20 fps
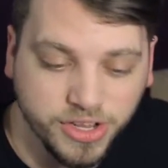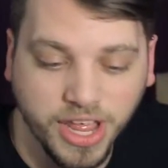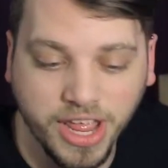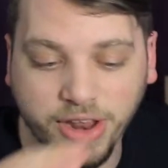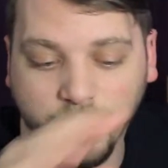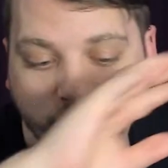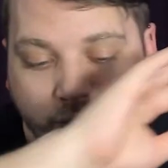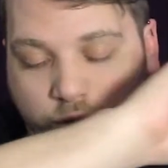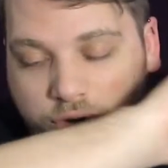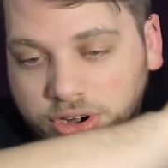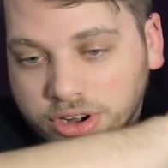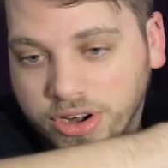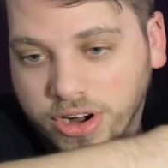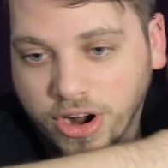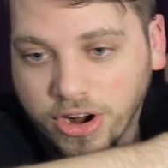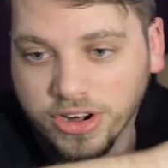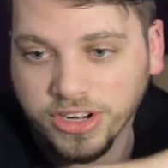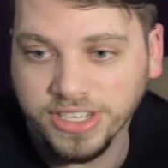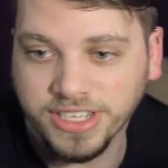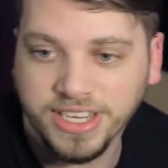And we
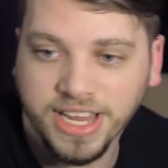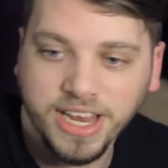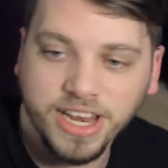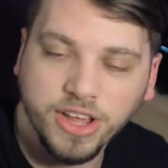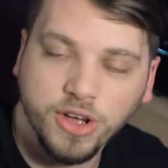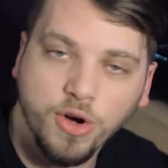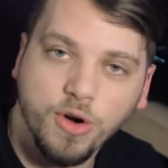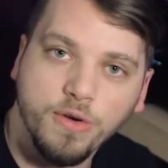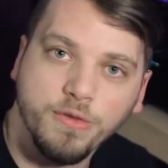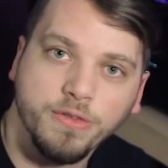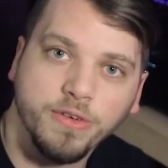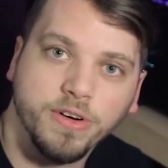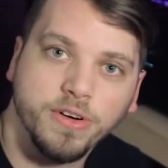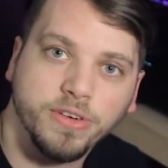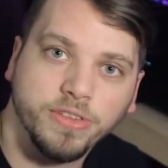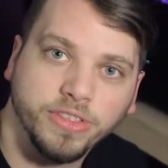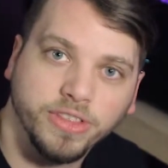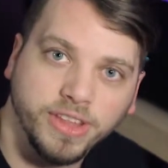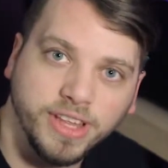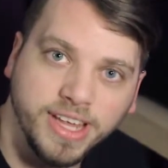are sending
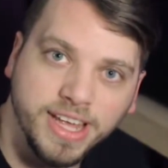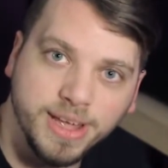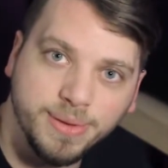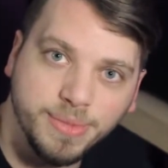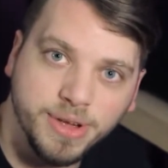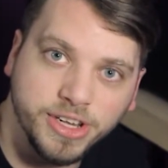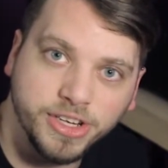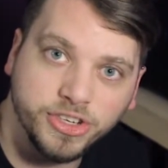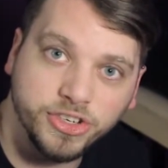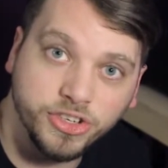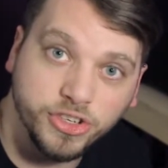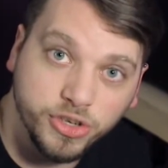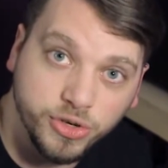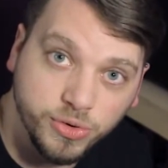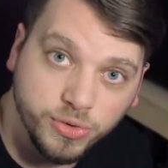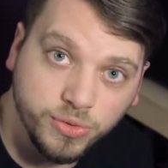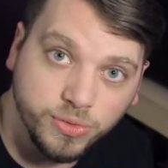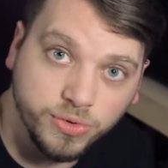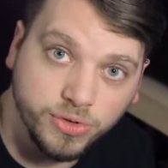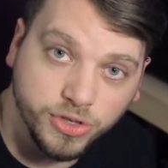over the image
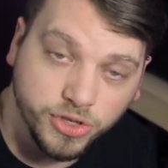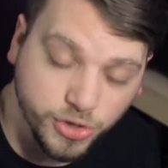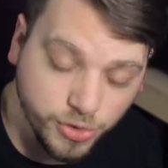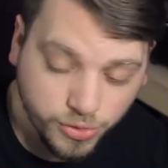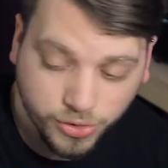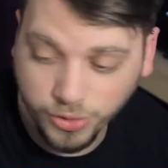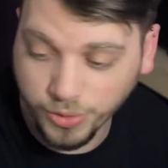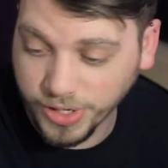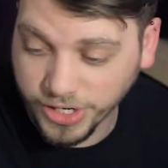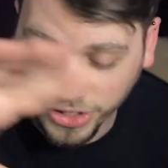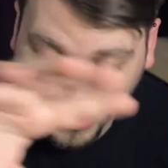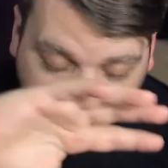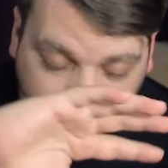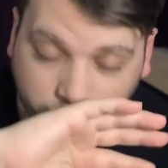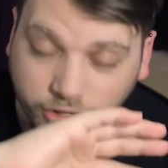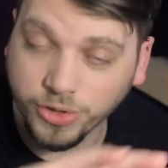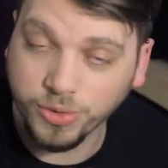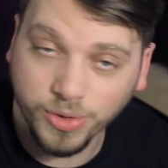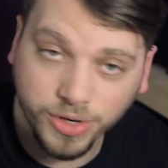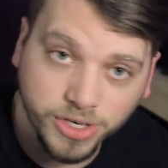to Twitch or
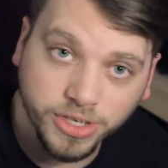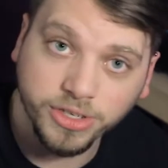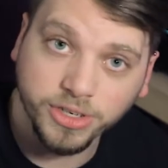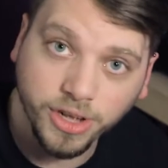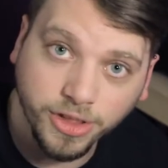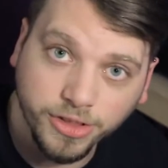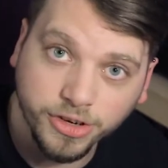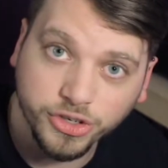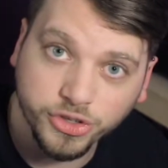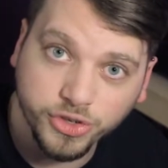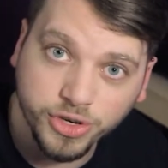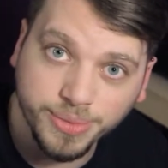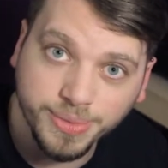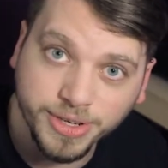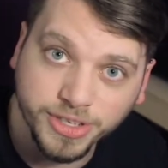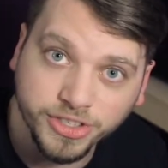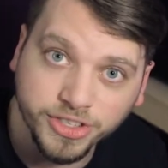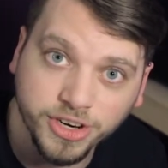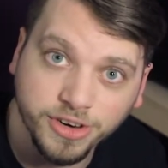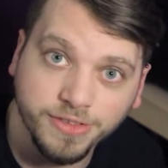to another
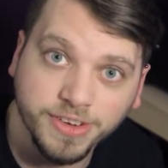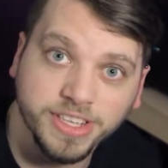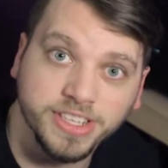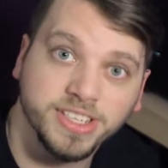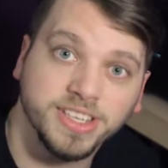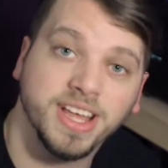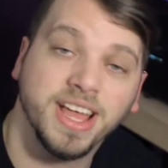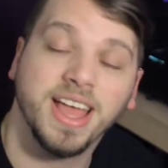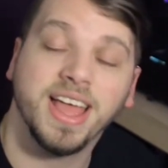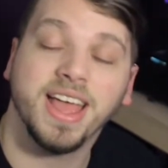streaming service